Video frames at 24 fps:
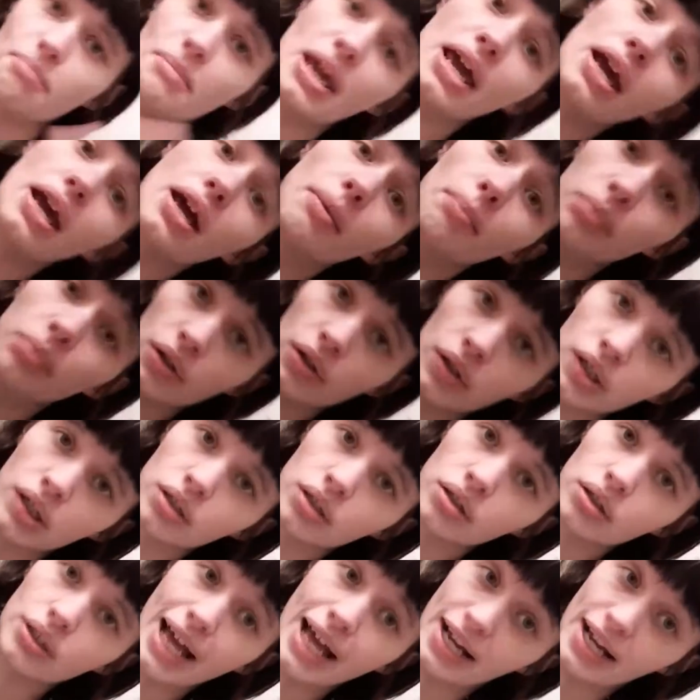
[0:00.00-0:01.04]
makeup
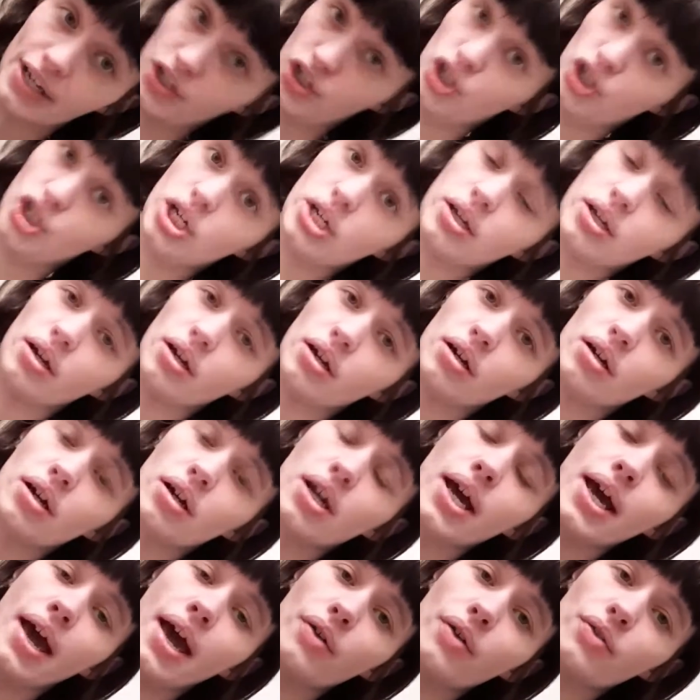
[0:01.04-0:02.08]
look last year.
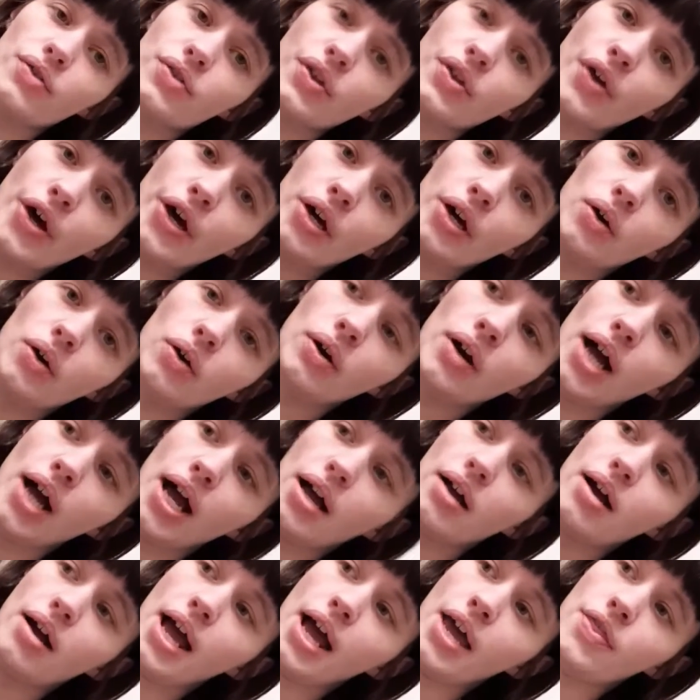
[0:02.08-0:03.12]
So
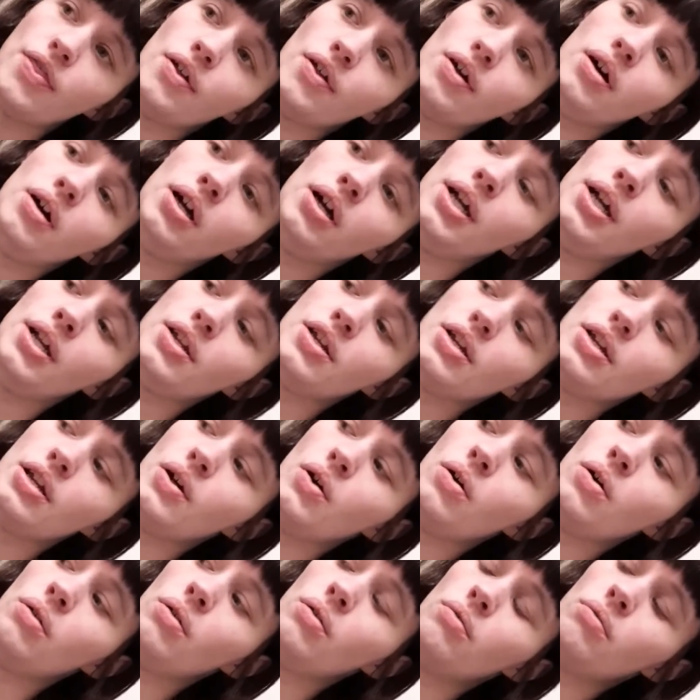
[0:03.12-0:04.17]
I thought,
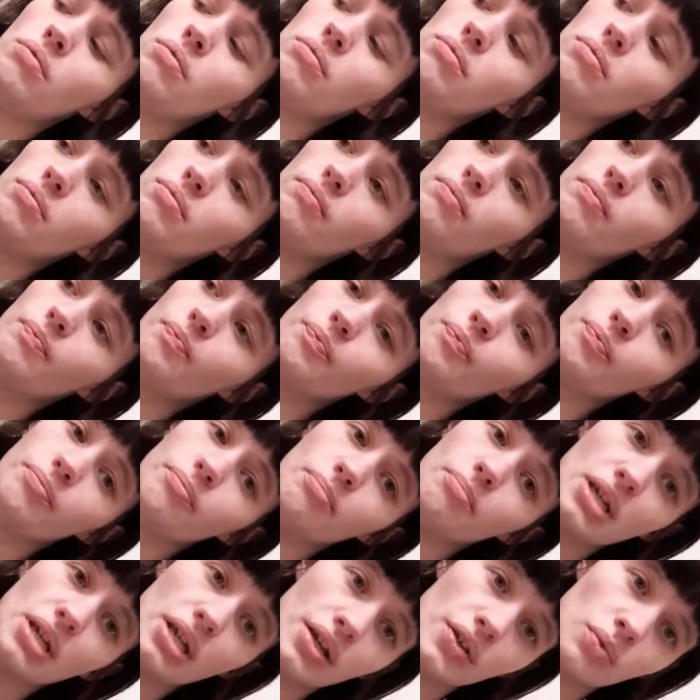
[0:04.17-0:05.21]

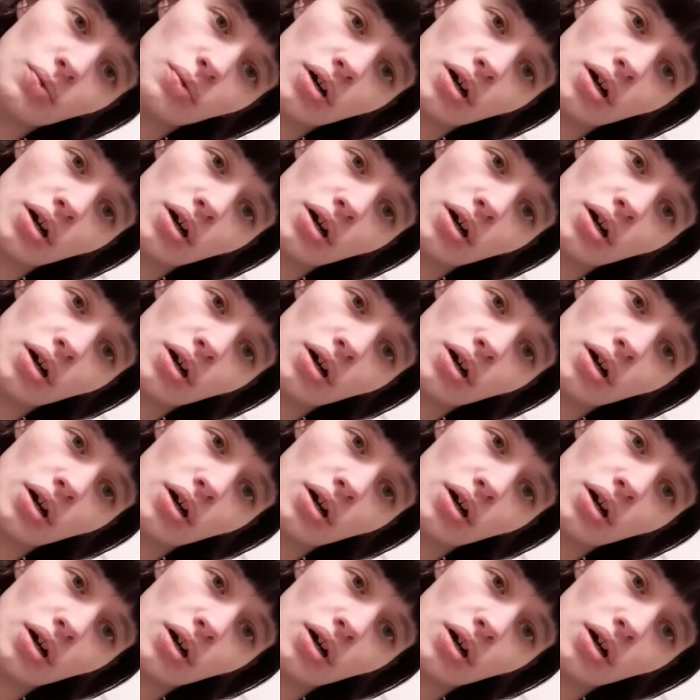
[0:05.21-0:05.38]
because